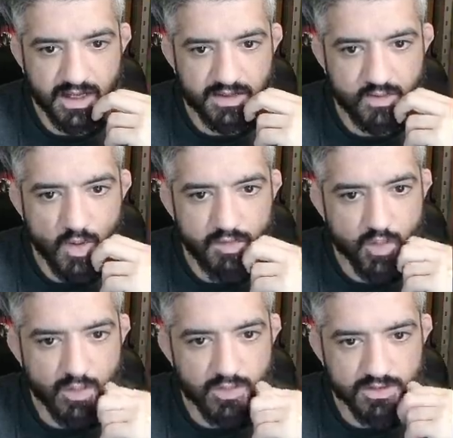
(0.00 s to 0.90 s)
I need one
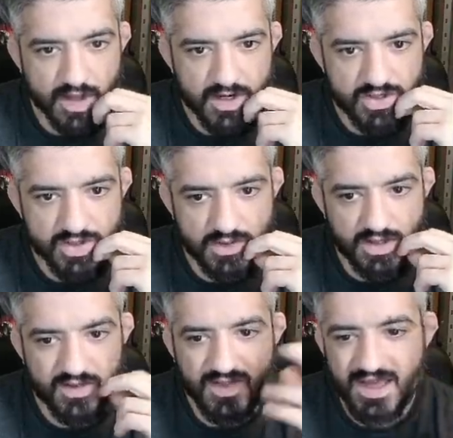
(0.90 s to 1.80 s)
more rotation.
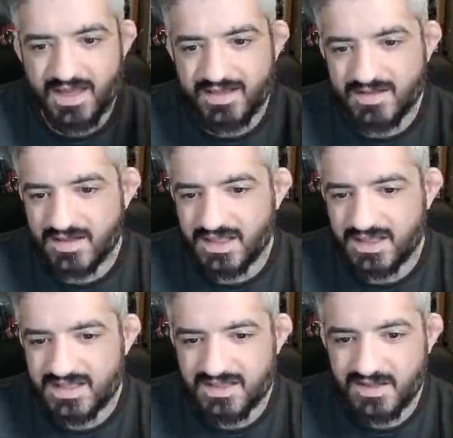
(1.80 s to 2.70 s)
In the end,
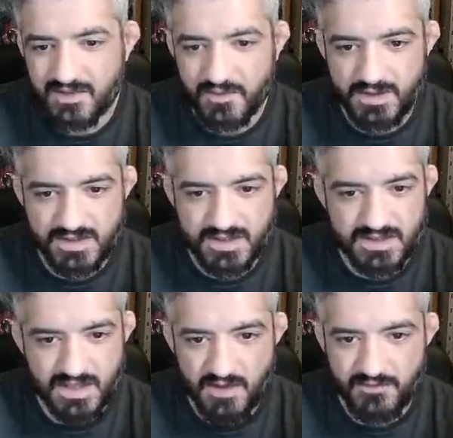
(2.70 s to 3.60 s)
his
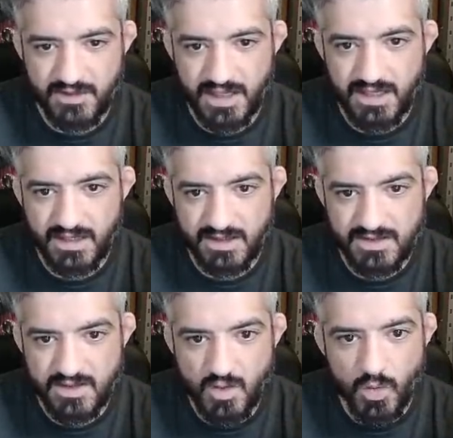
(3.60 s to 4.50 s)
defenses, I feel like
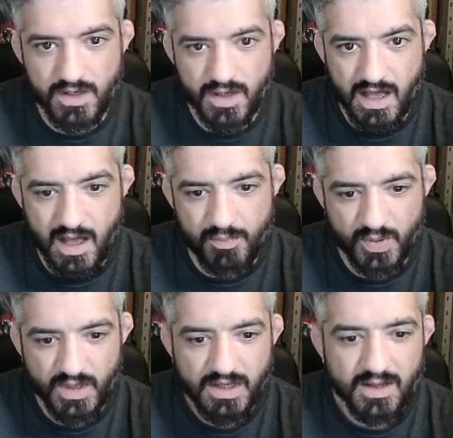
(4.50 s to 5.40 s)
it's going
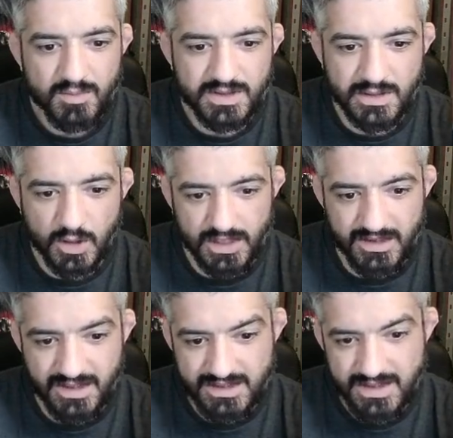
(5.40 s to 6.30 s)
up. But look
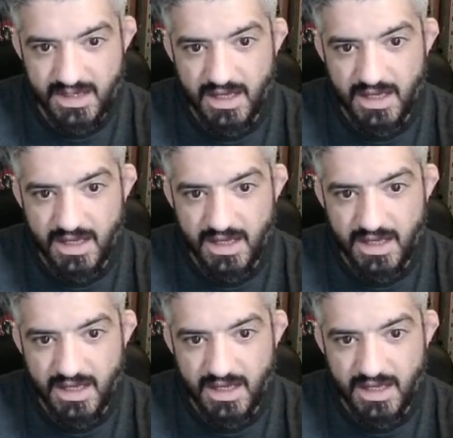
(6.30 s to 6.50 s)
at this.